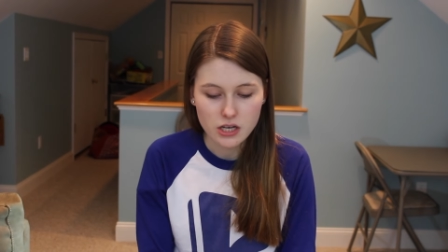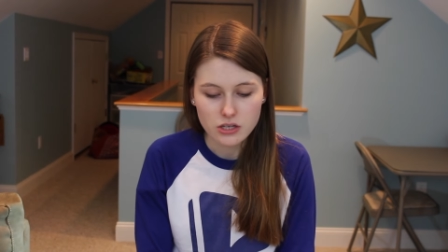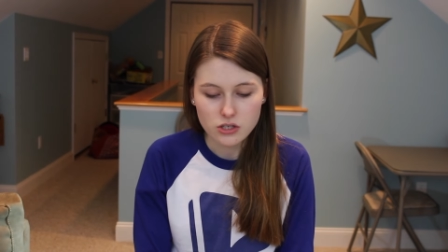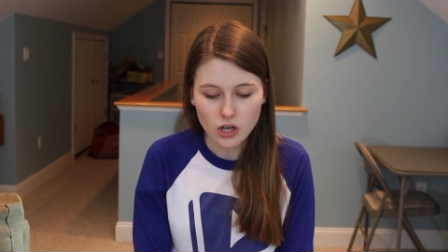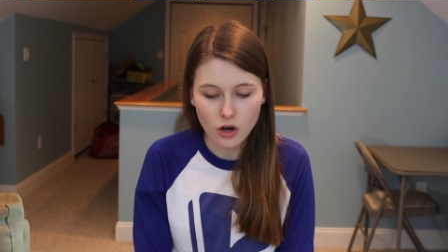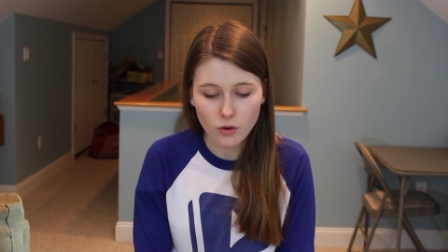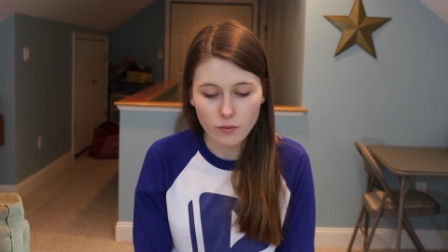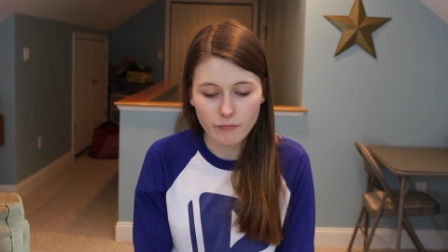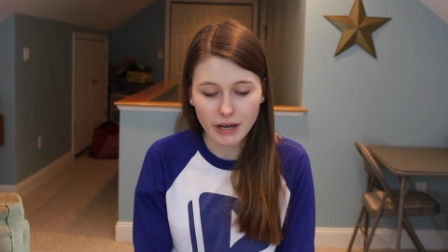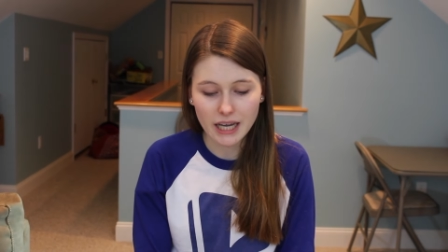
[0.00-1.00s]
So
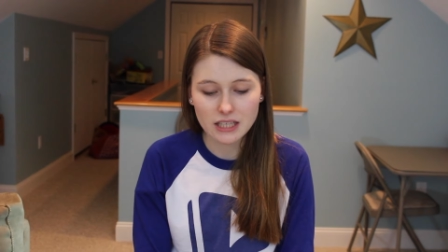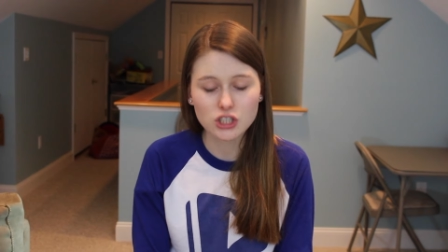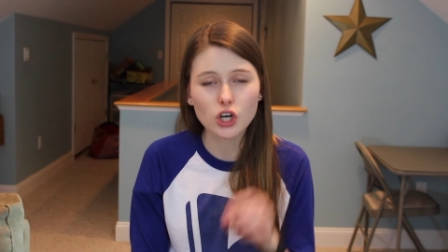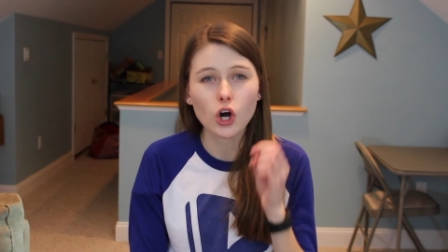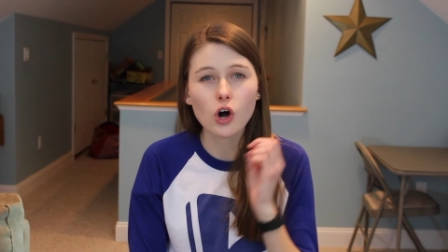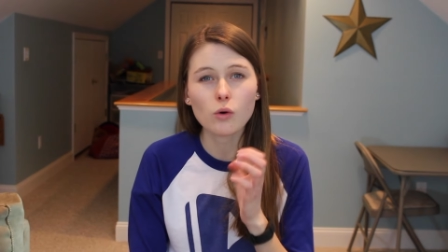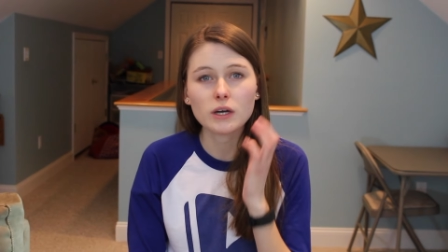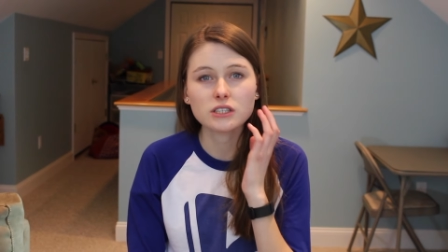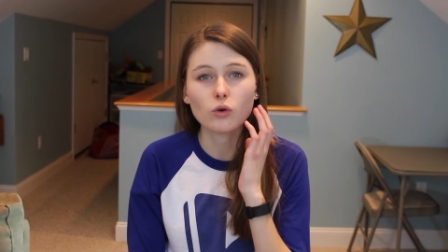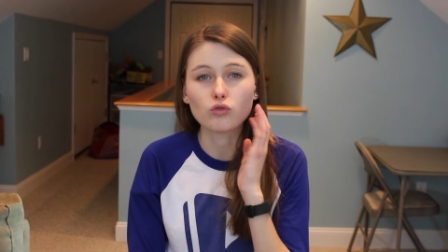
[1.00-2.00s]
my hands are
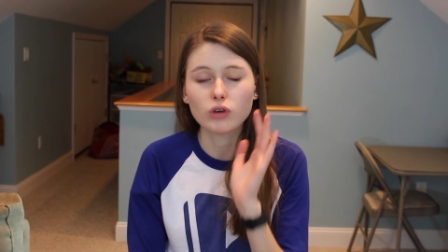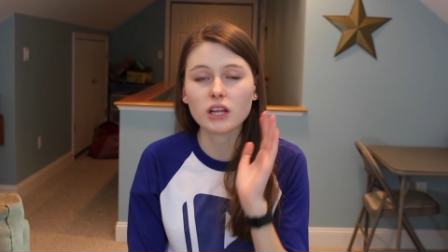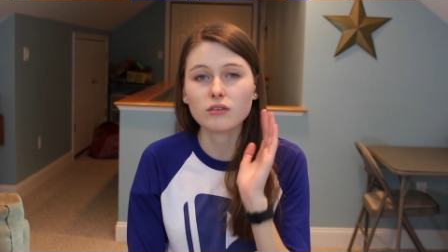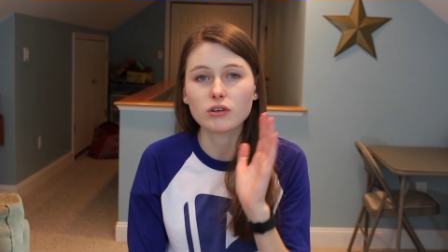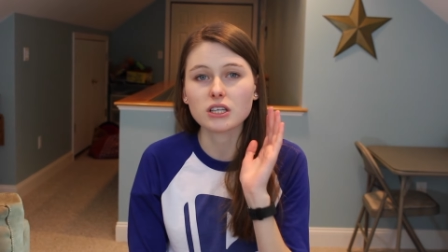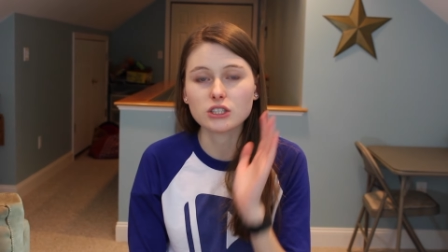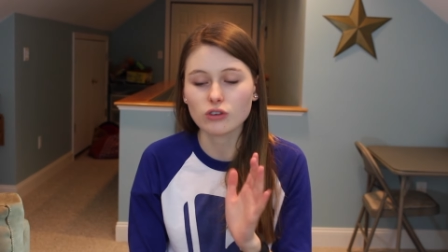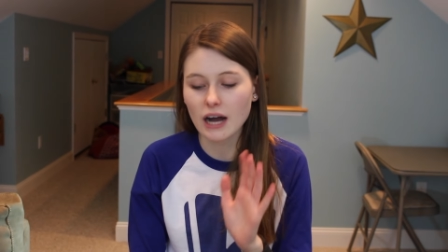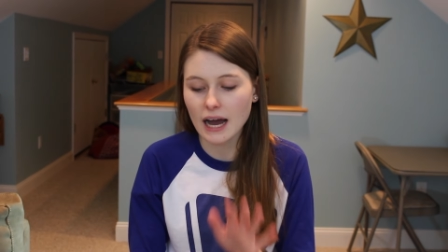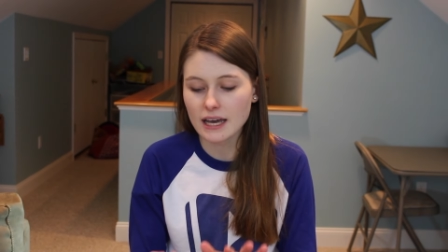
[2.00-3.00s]
always really, really
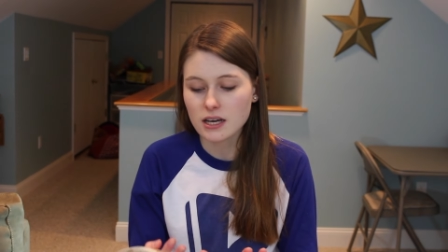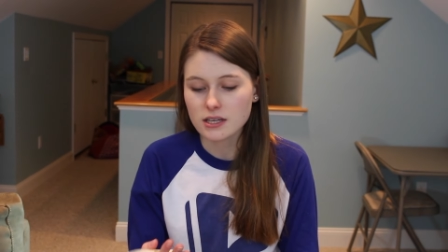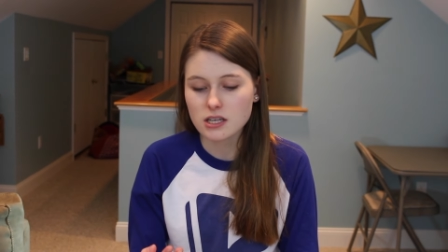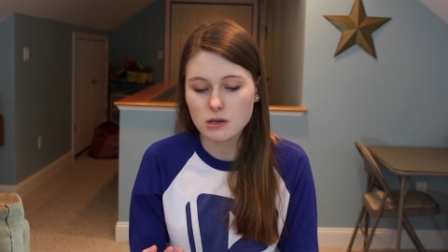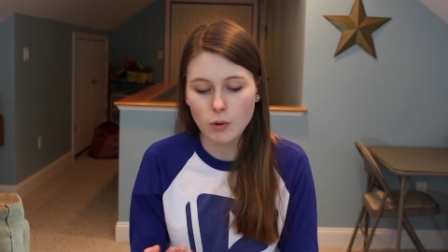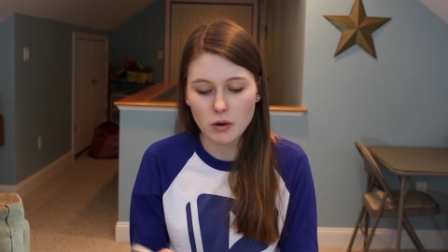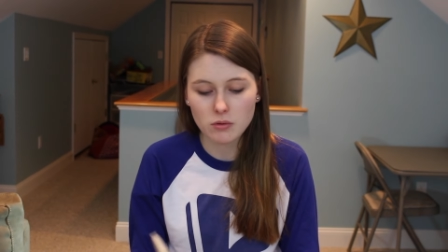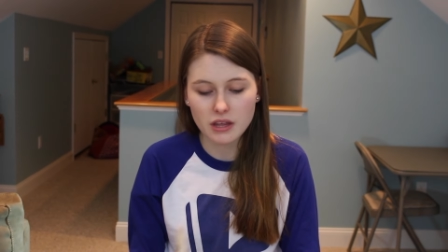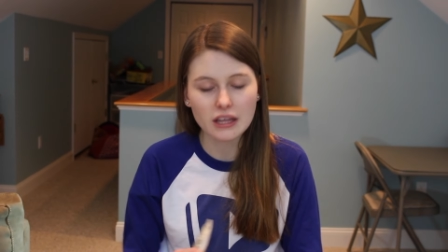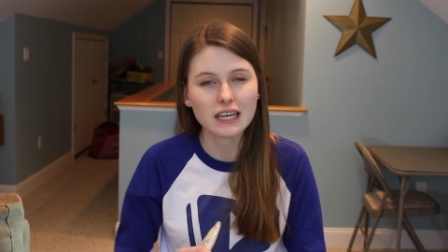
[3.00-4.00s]
dry to the point
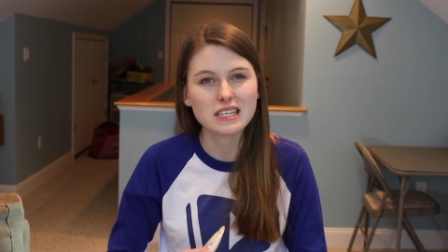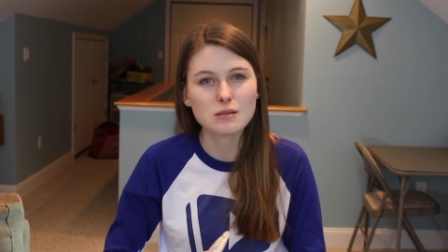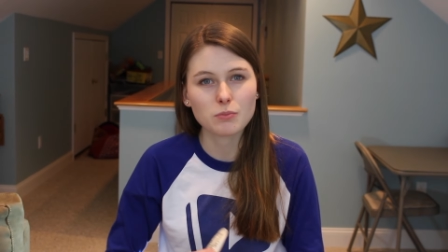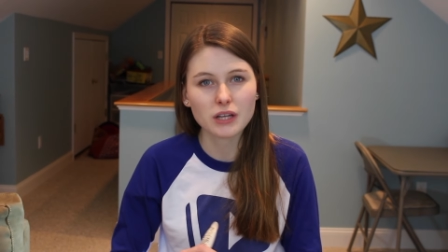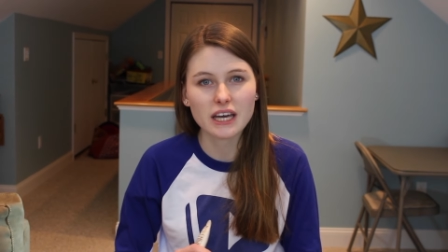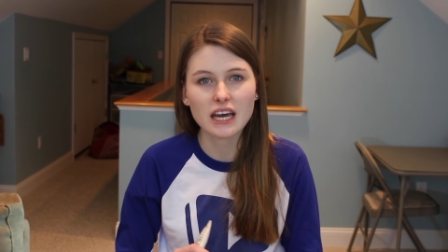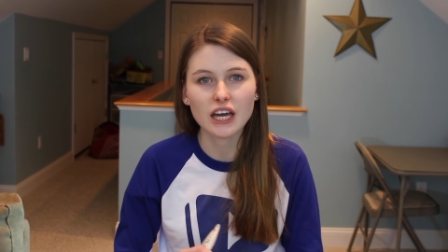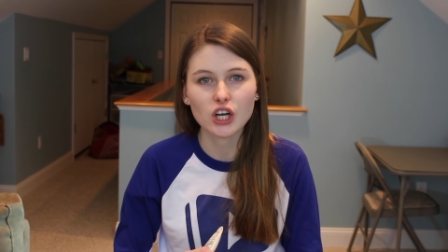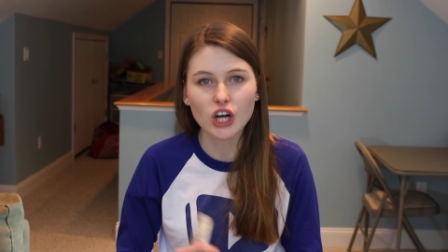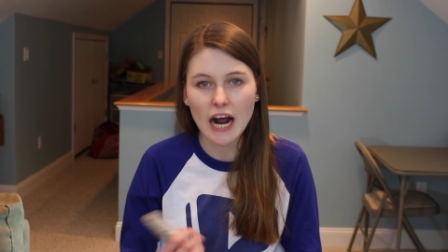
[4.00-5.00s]
where they like split
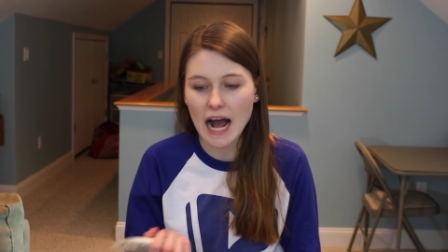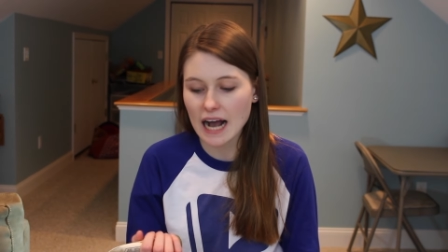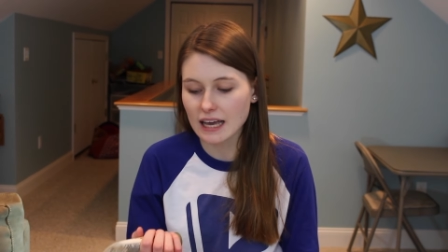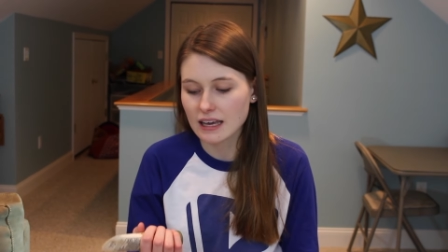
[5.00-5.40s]
and crack